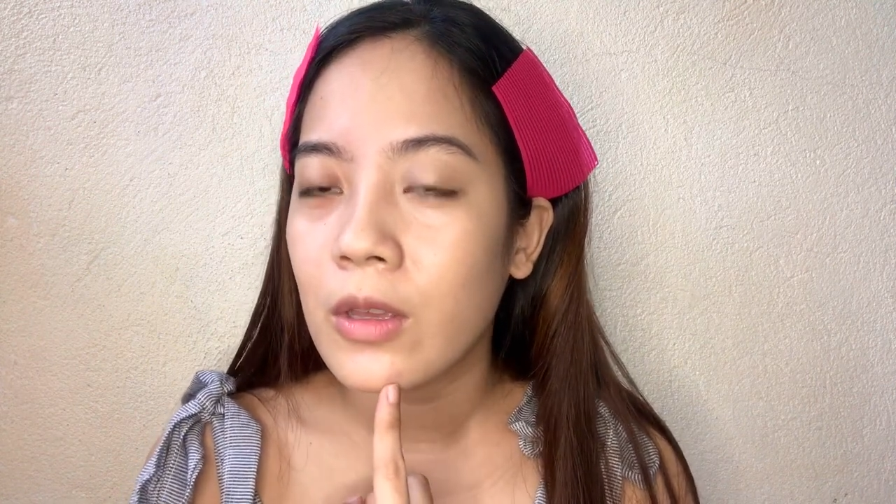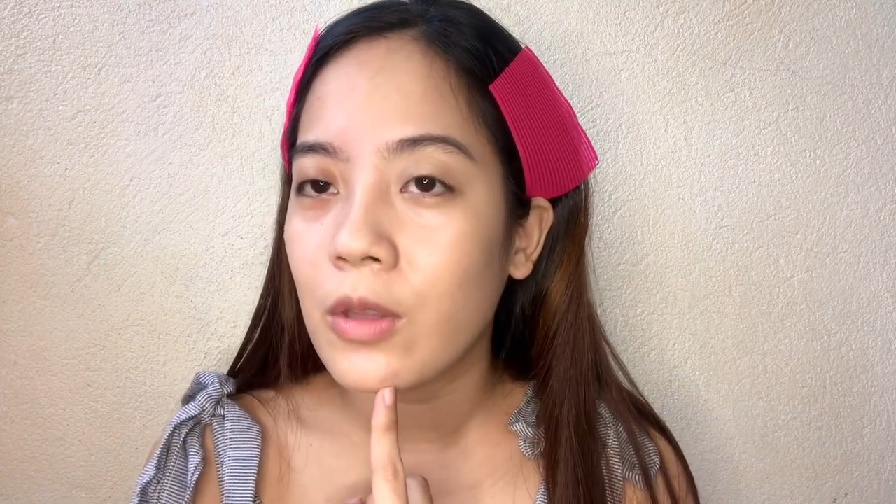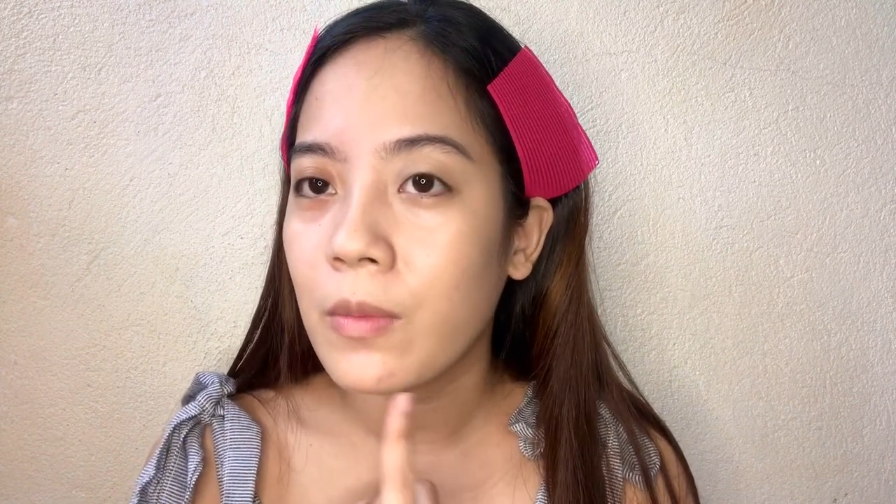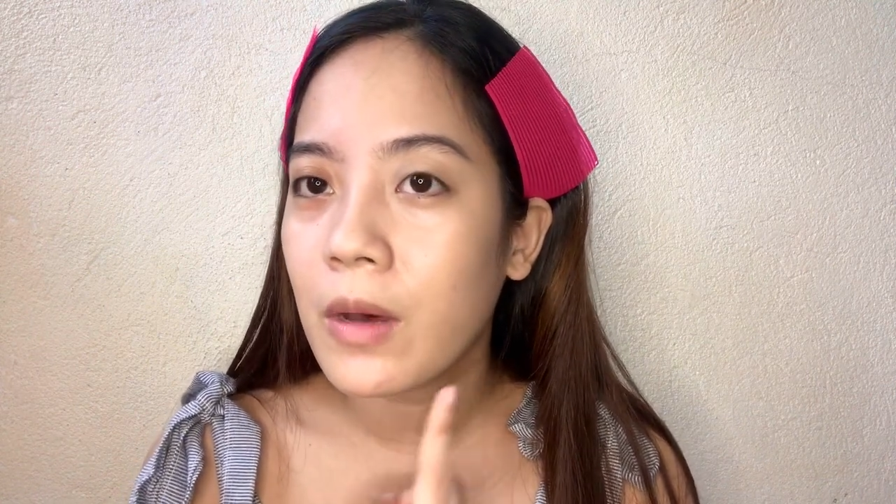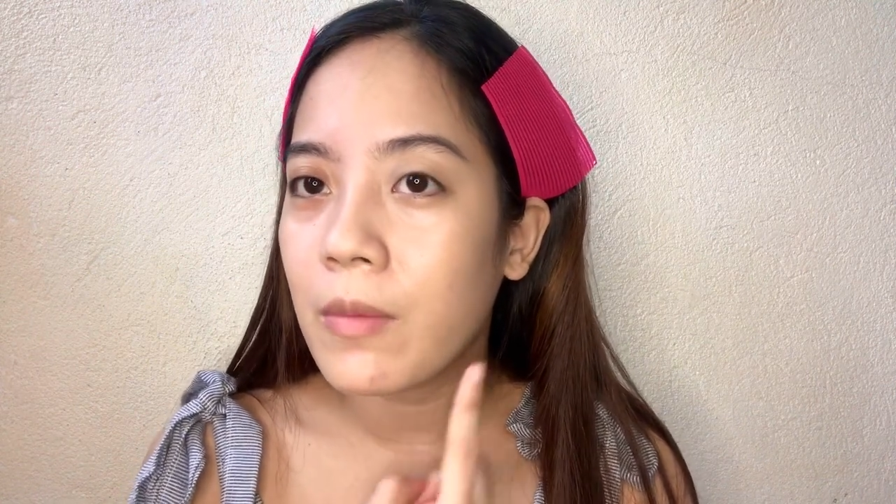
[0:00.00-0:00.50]

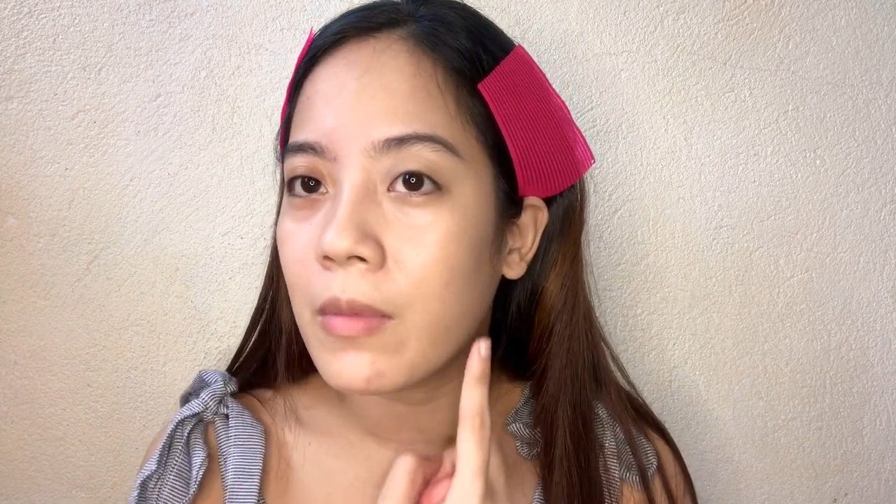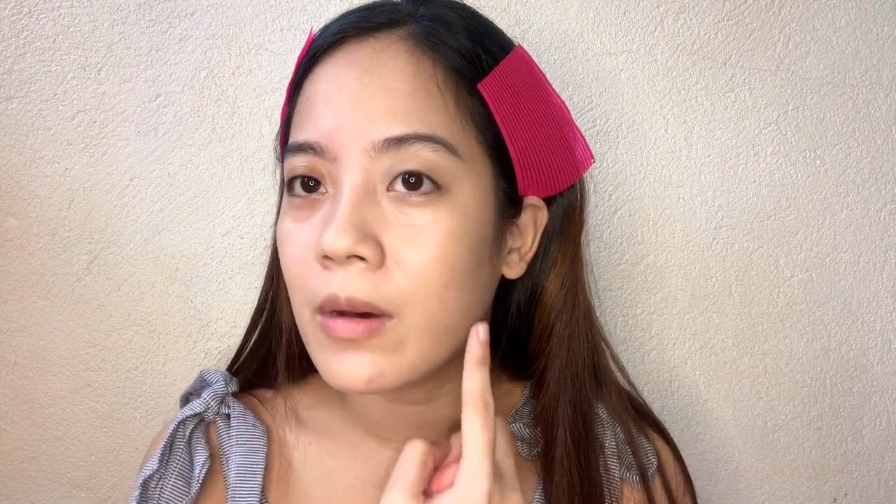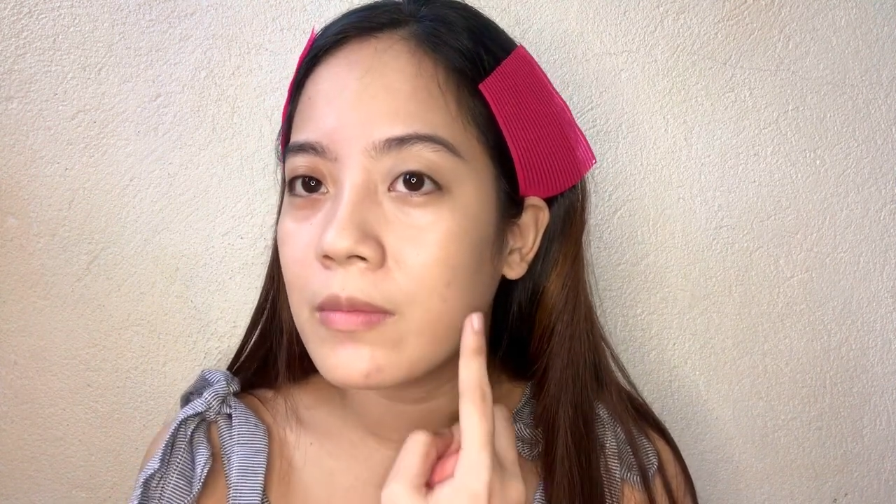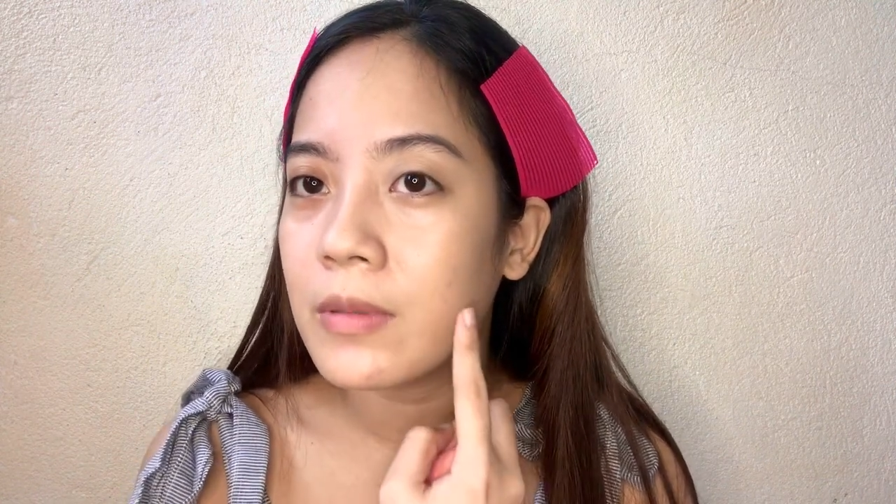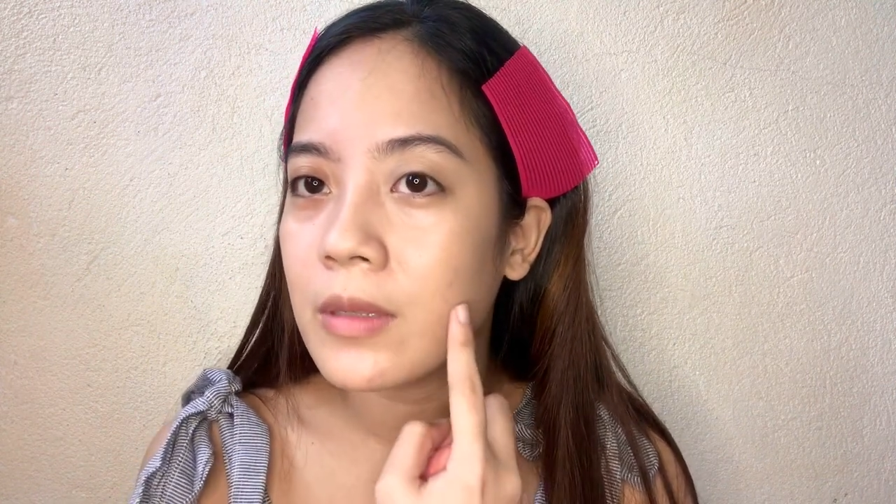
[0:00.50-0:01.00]
Itong mga
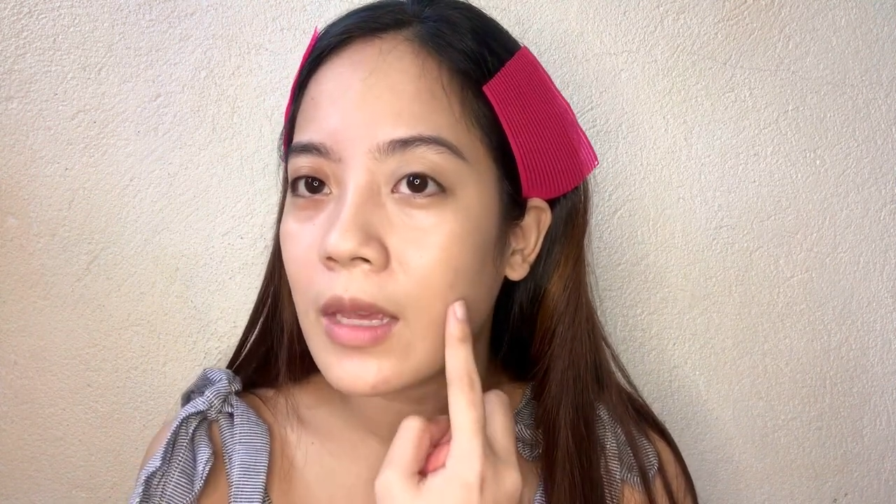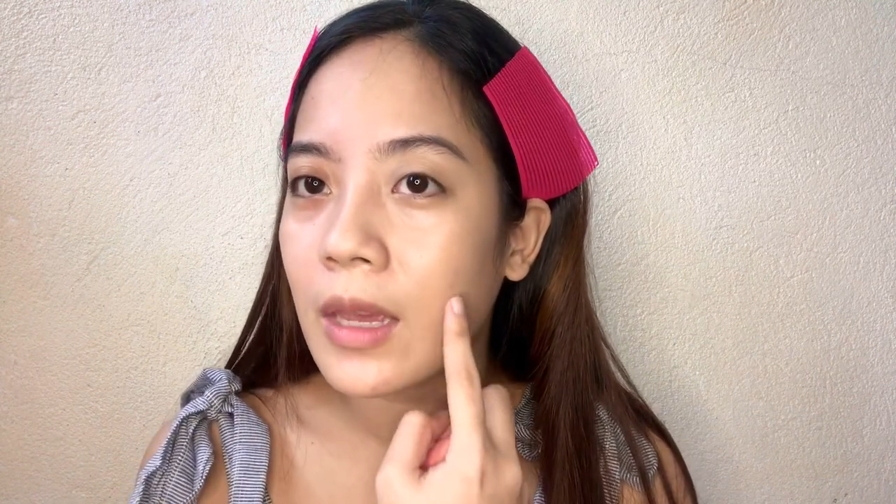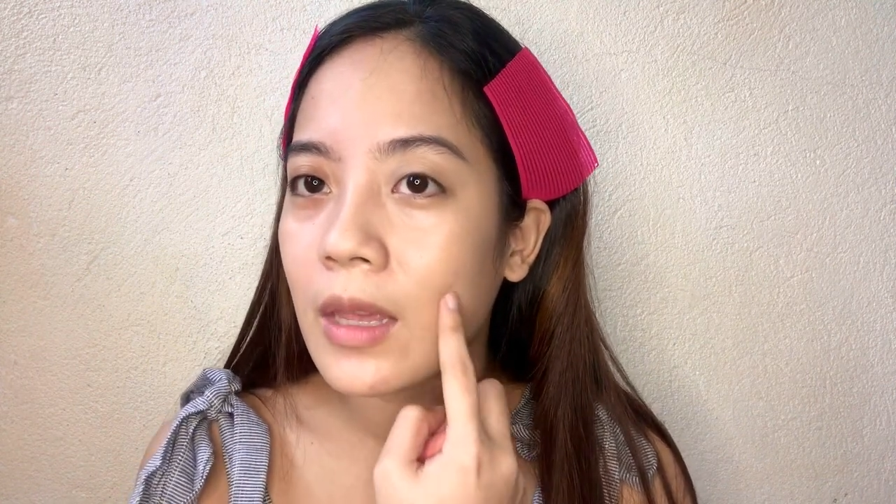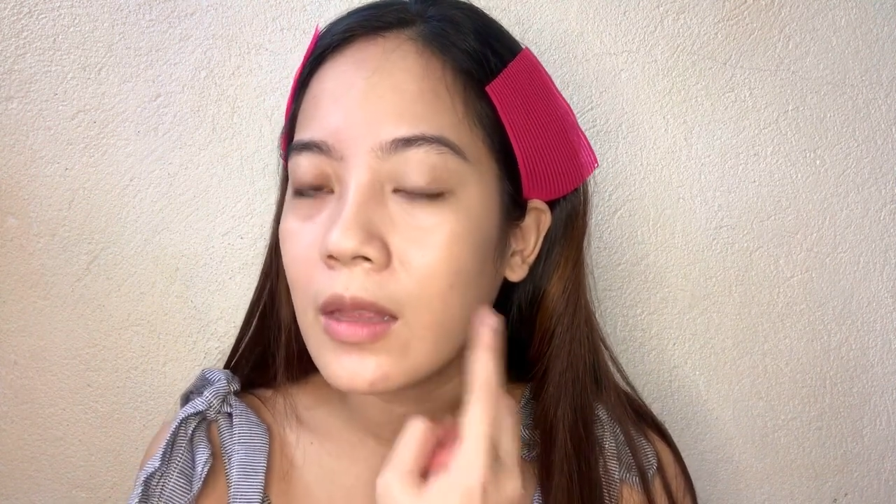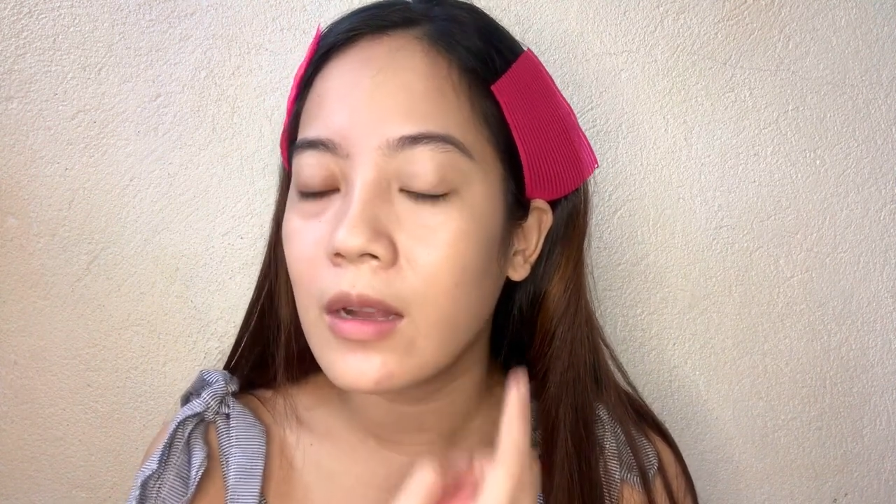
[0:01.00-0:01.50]
bumps
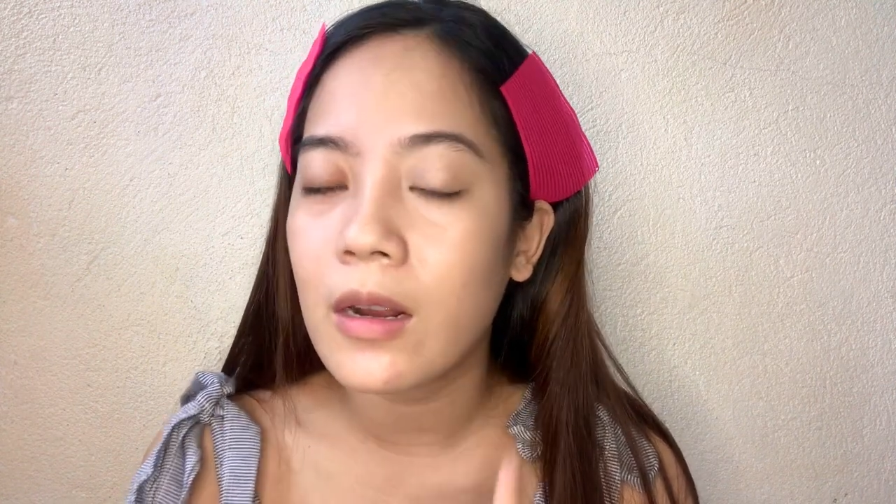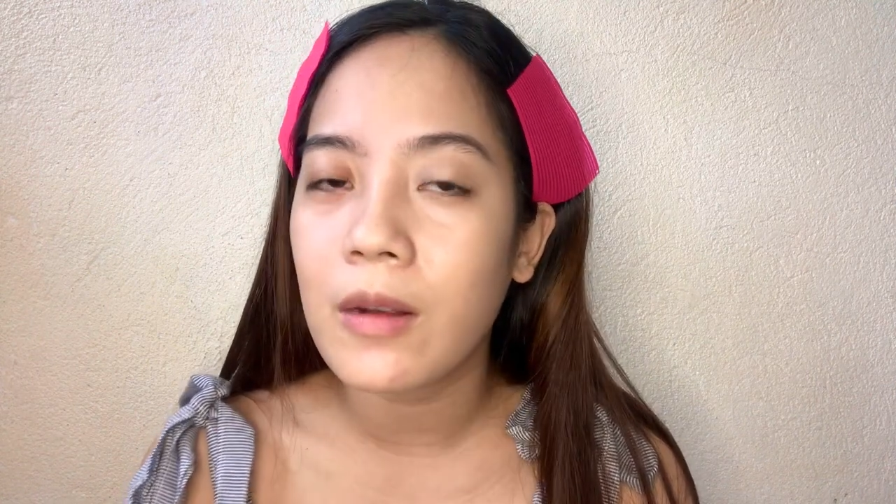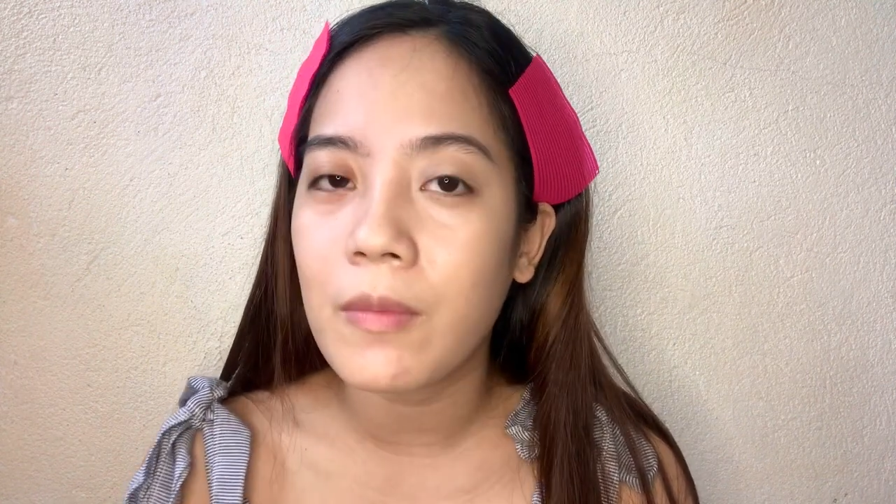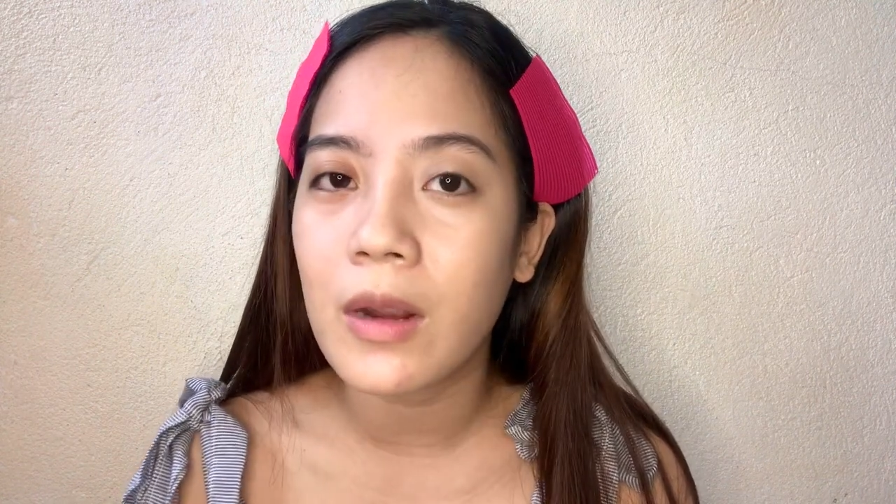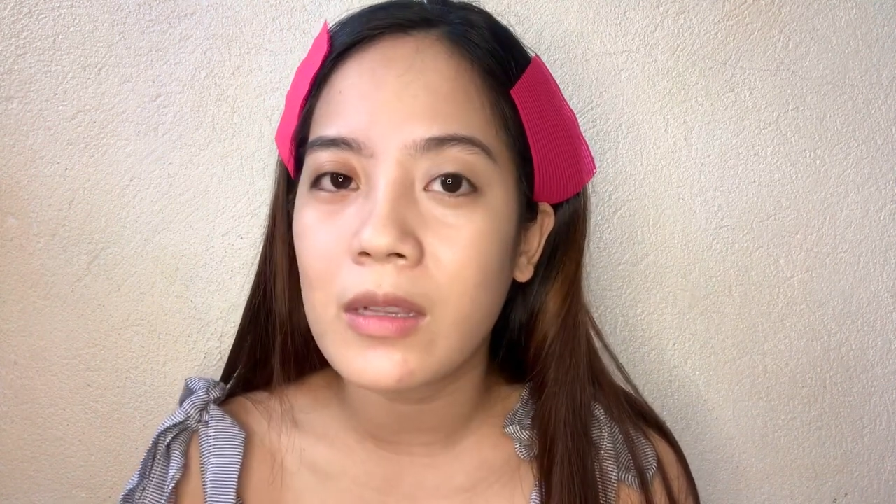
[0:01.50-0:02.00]
and dark
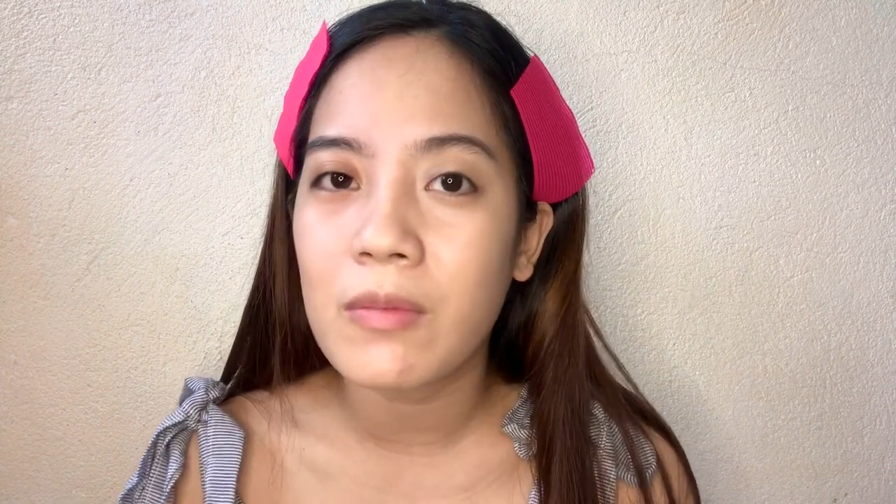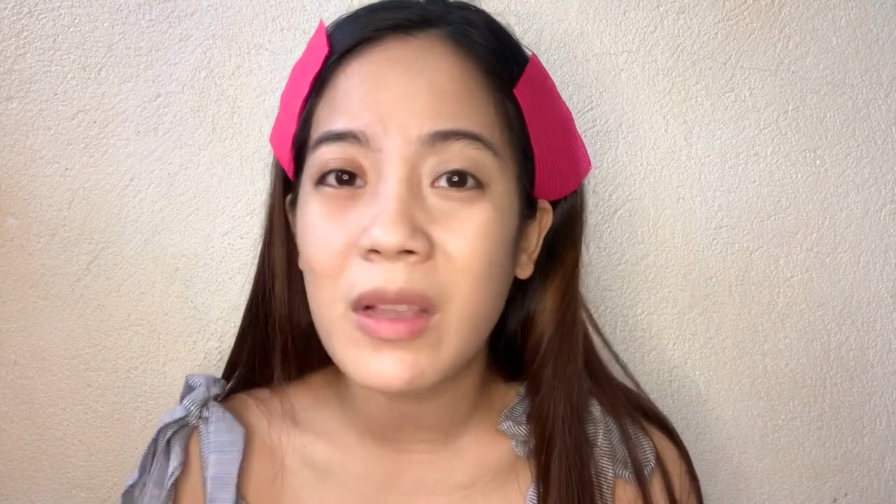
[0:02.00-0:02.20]
marks.